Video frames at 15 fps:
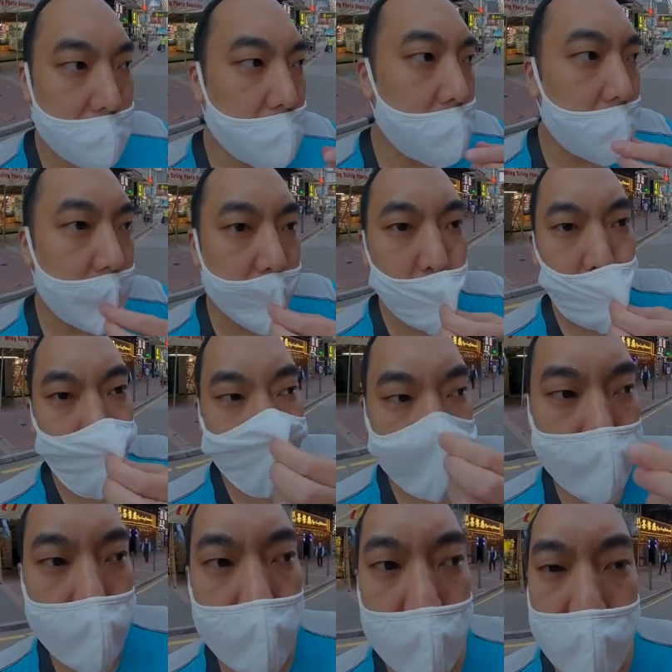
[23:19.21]
The
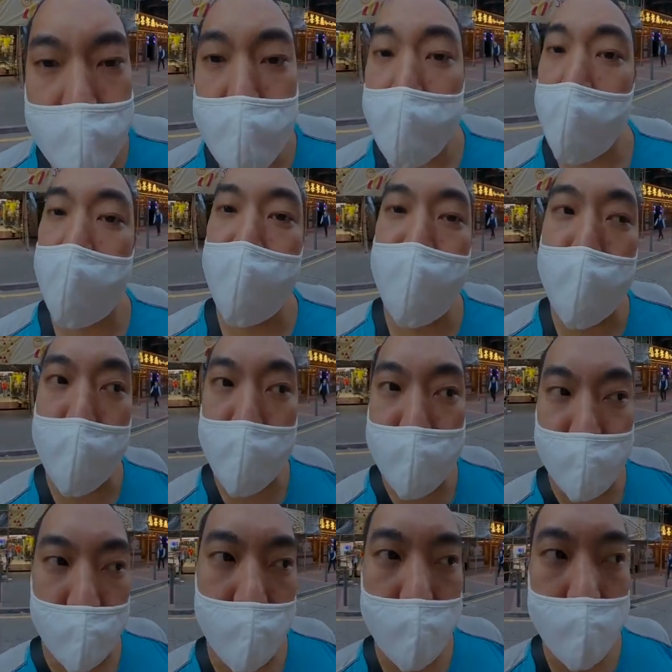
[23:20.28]
AI voice
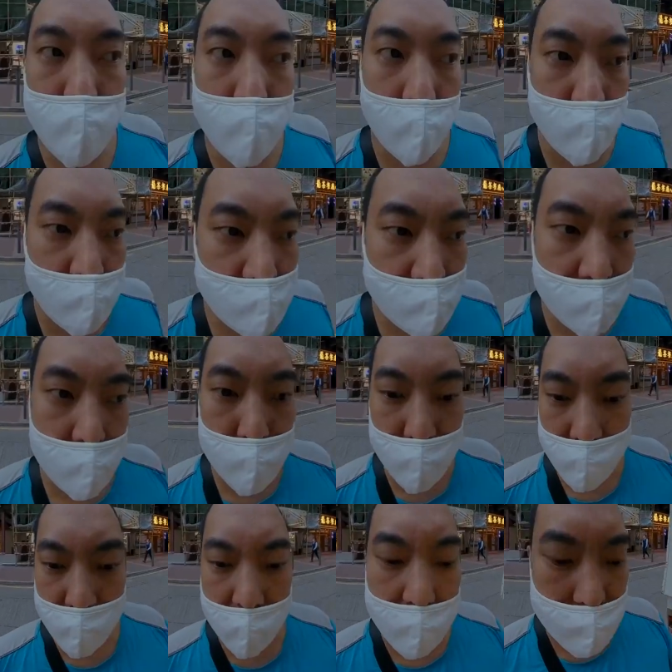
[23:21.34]
focus on this camera is
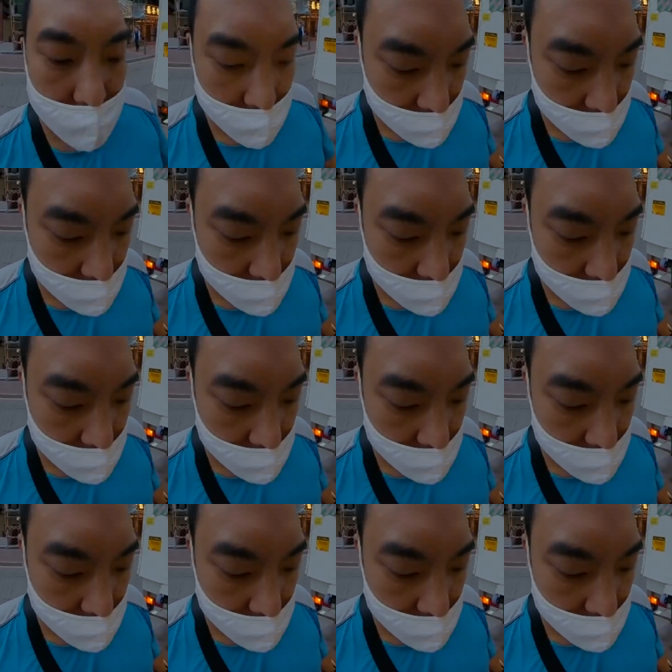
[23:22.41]
excellent.